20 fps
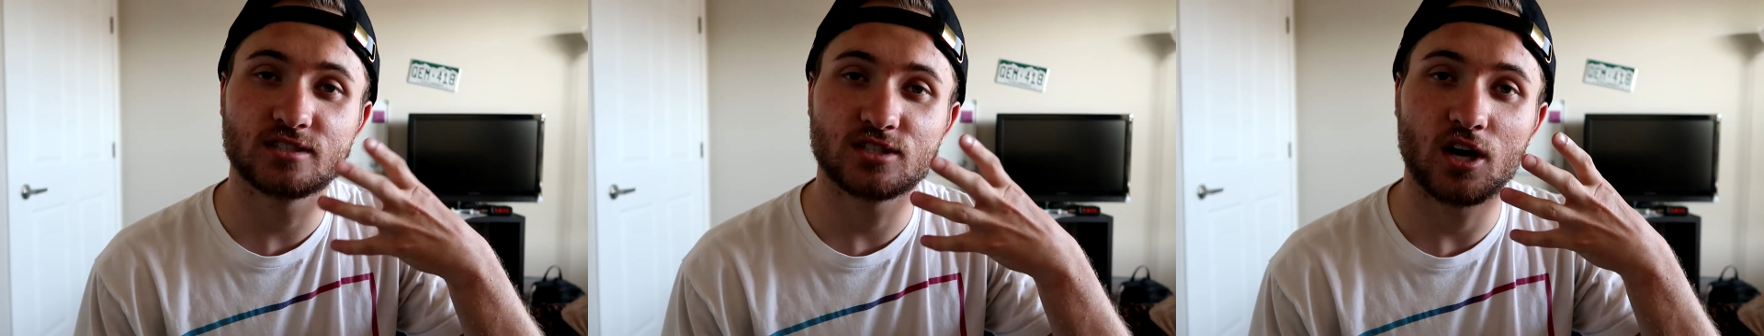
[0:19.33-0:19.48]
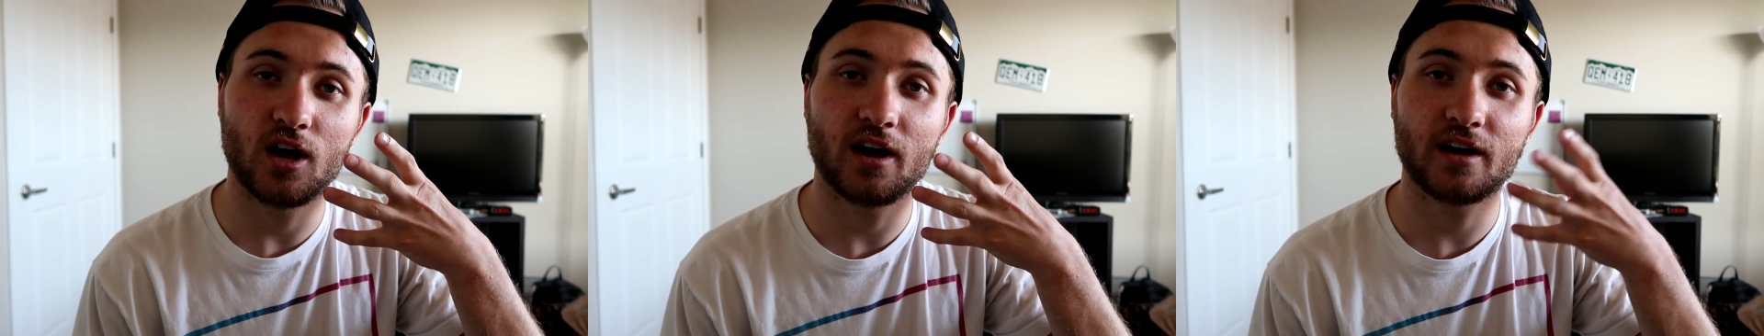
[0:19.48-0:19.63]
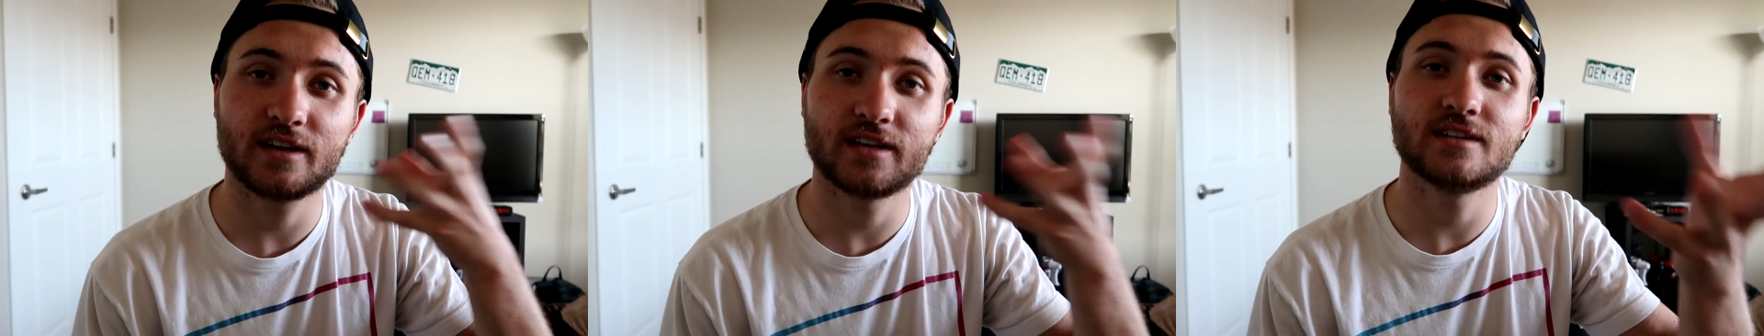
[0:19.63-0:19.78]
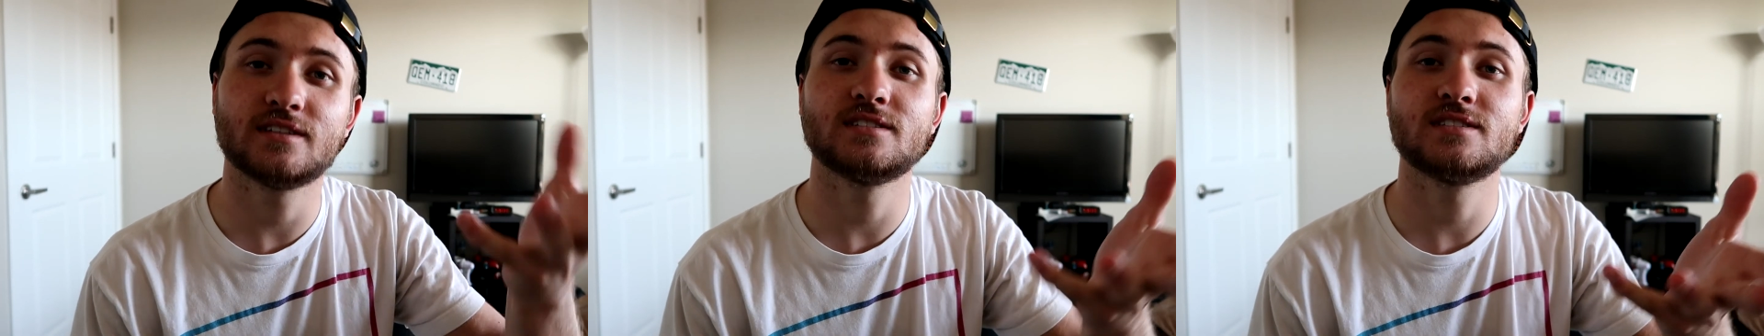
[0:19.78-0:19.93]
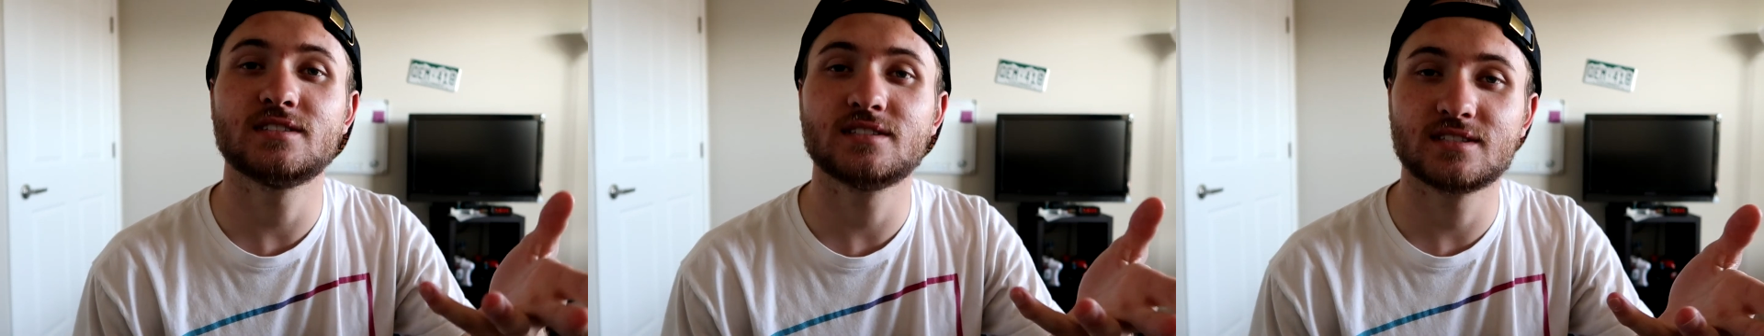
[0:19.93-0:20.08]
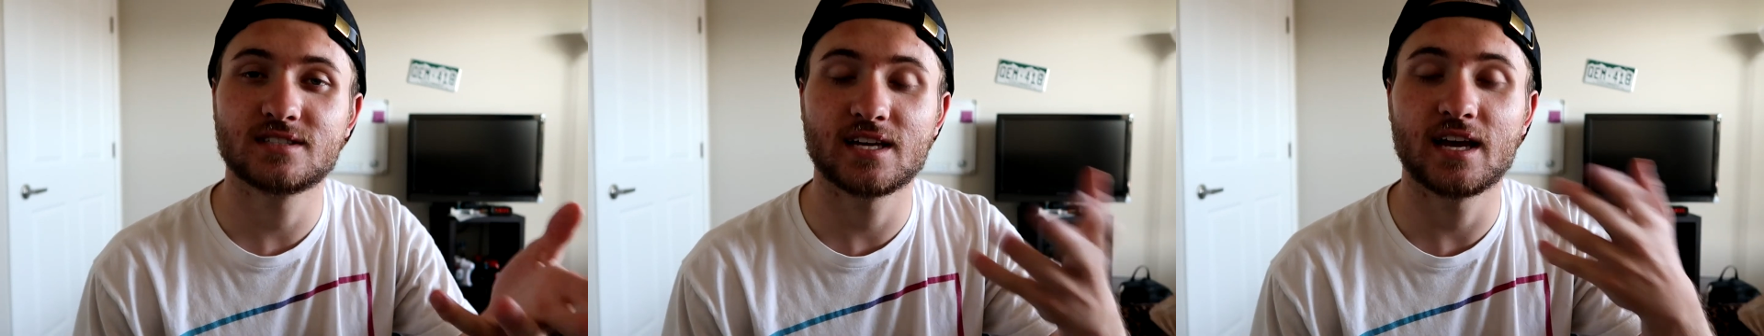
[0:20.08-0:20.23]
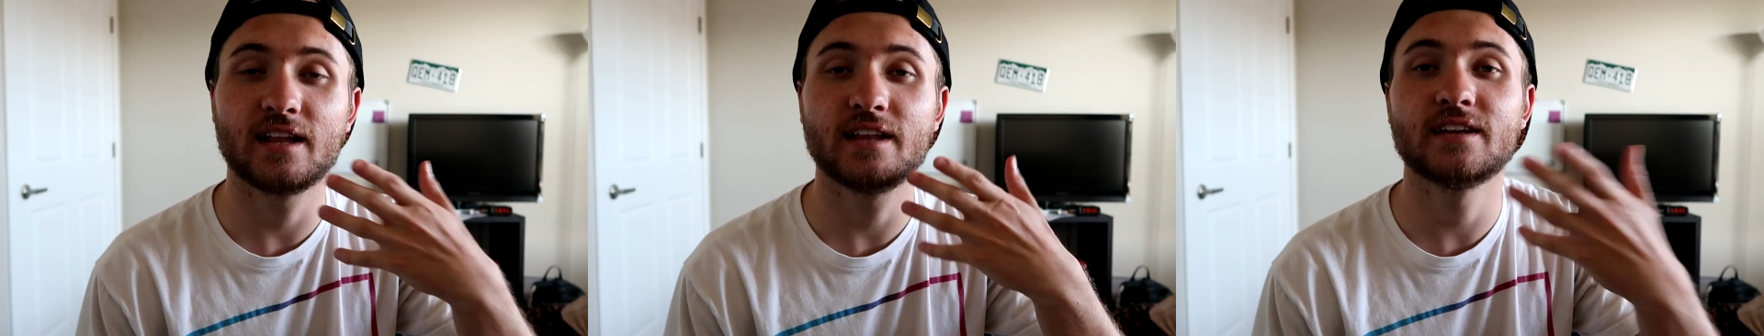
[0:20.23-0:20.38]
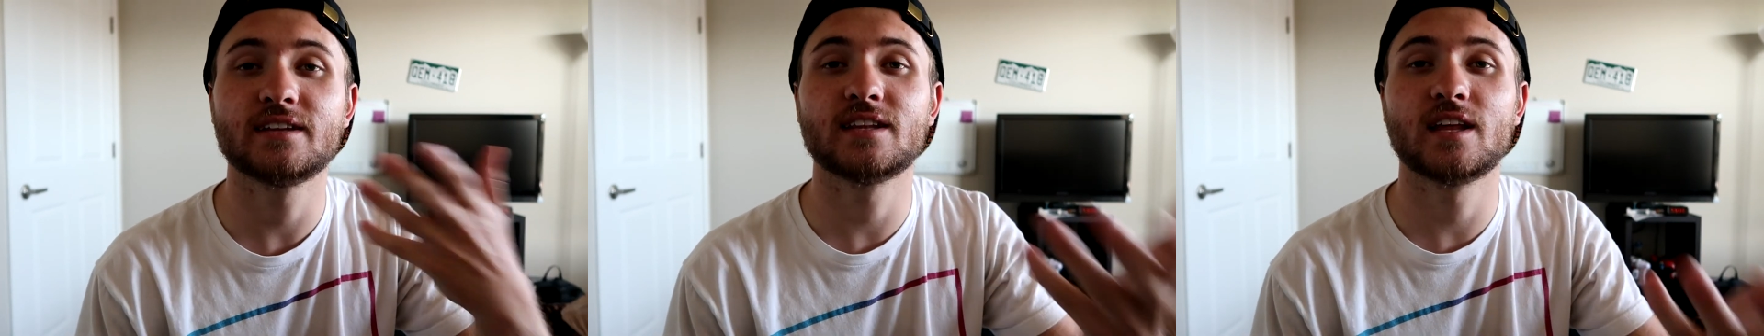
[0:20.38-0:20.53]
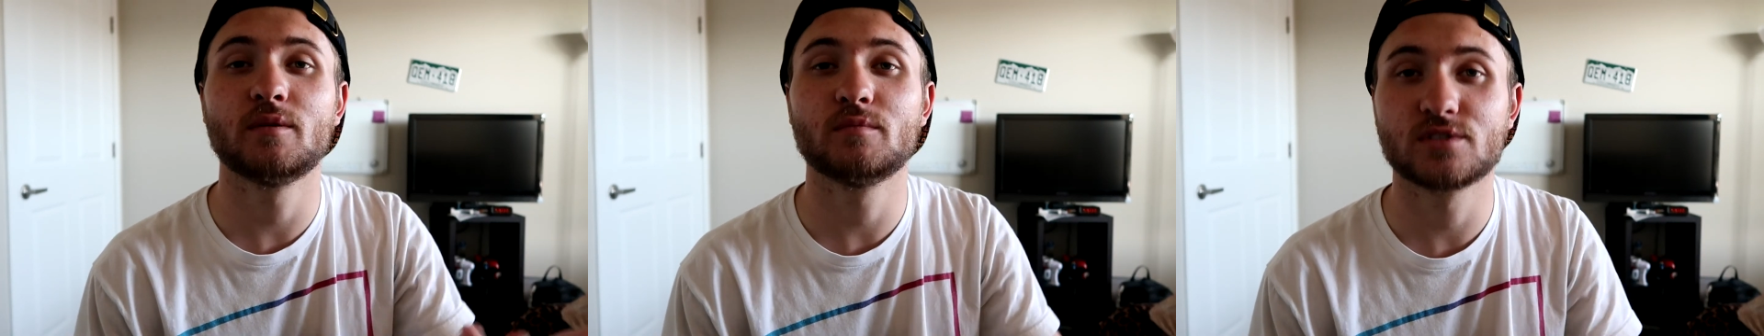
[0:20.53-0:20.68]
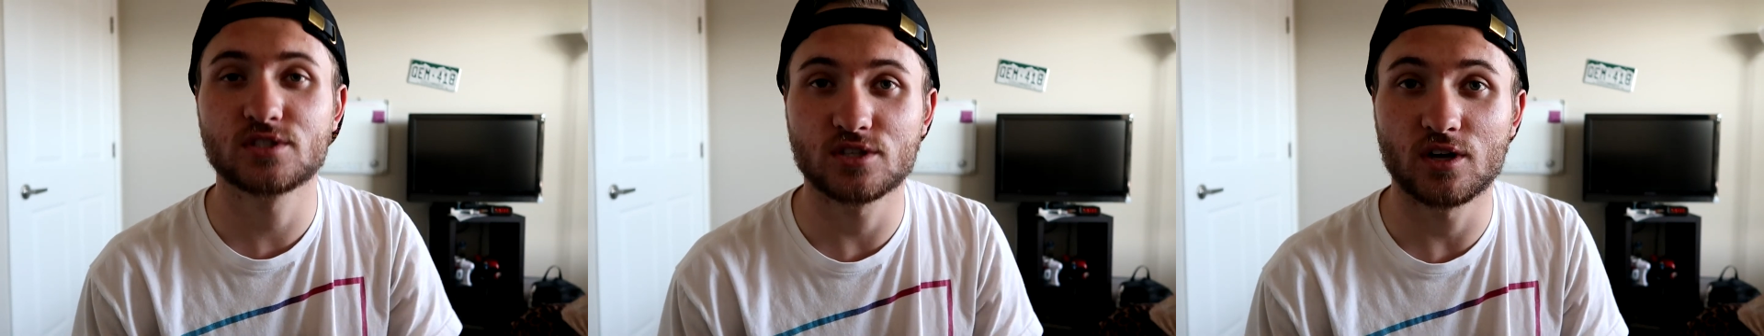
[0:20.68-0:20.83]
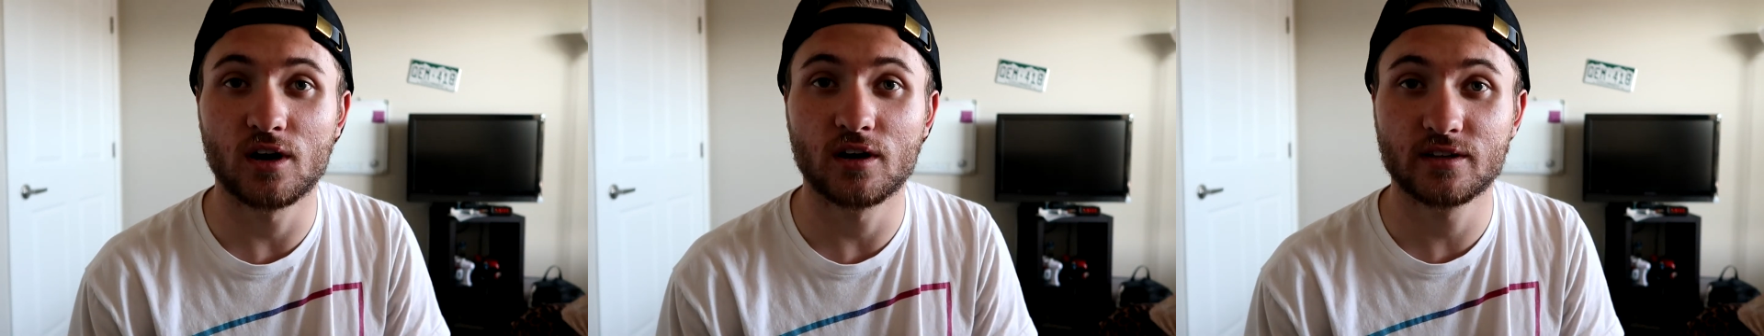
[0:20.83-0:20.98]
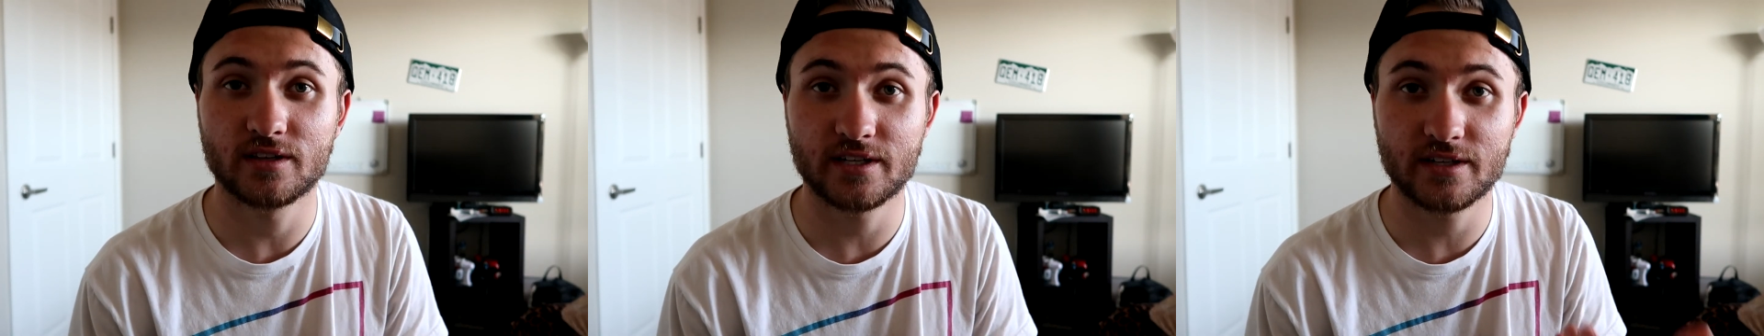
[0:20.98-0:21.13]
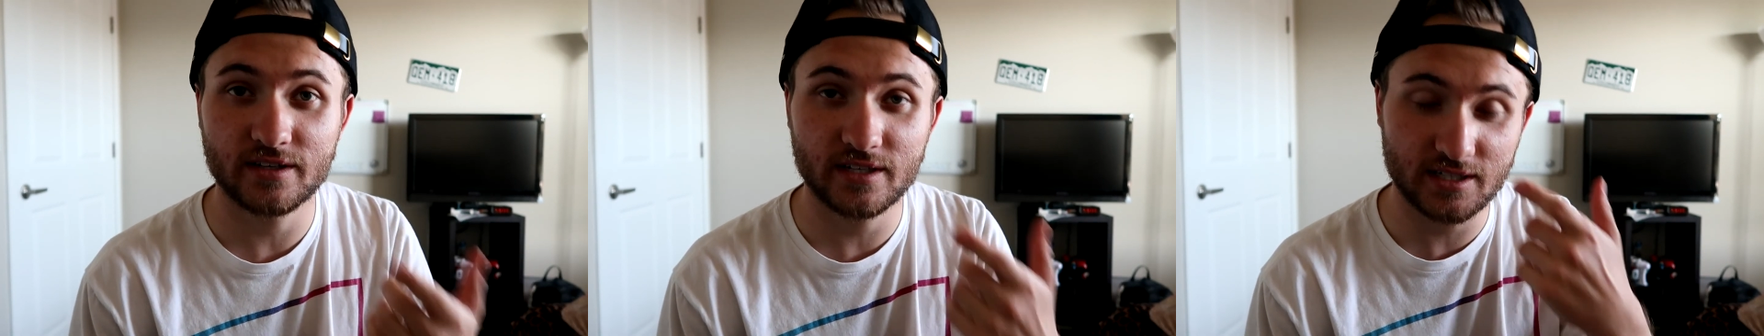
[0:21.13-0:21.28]
telling them
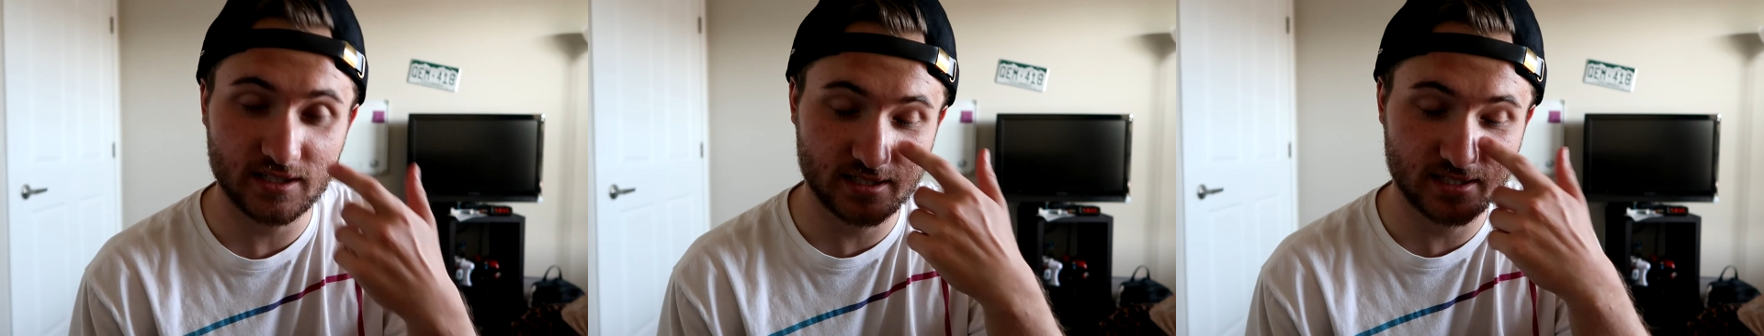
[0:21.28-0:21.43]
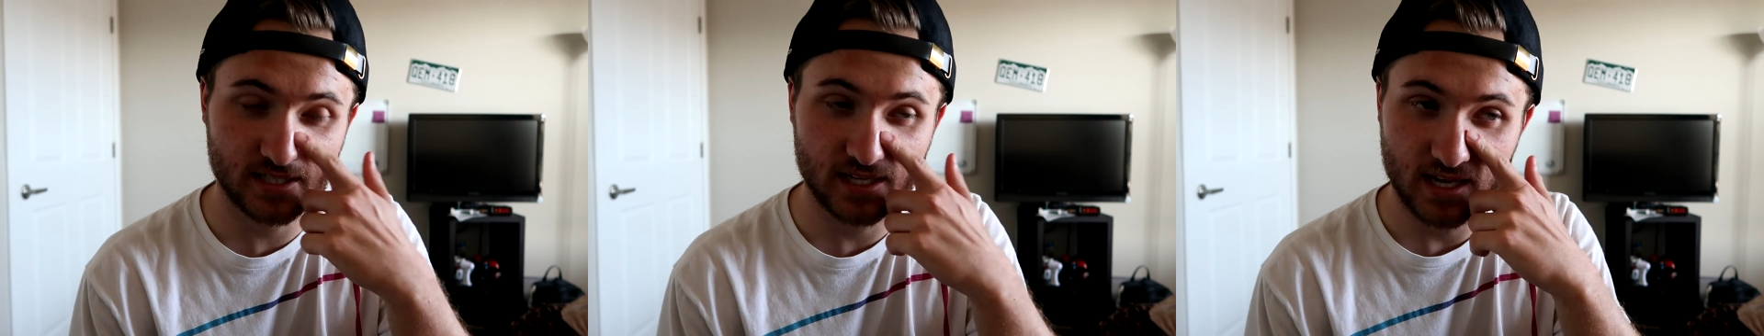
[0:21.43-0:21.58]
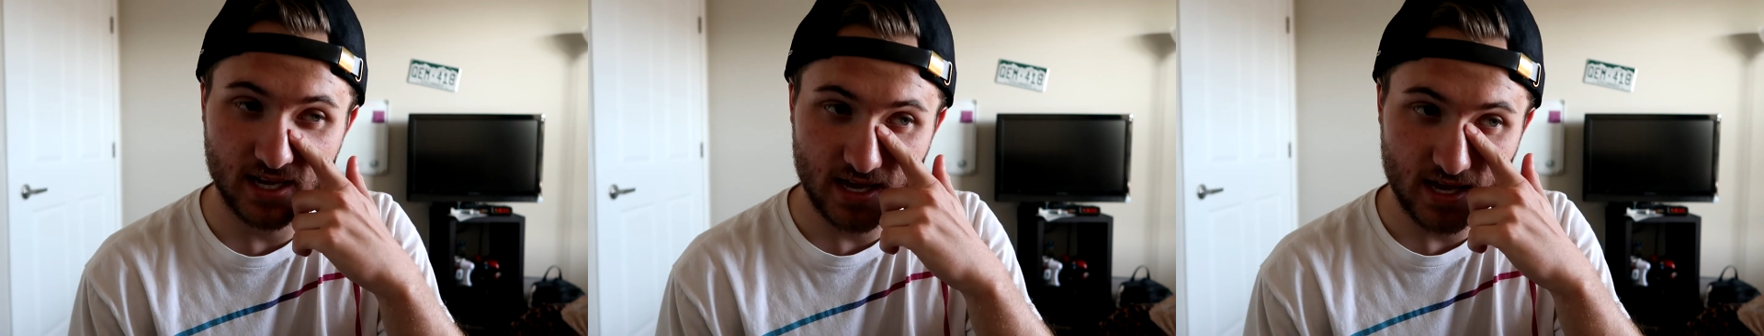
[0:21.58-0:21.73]
song lyrics.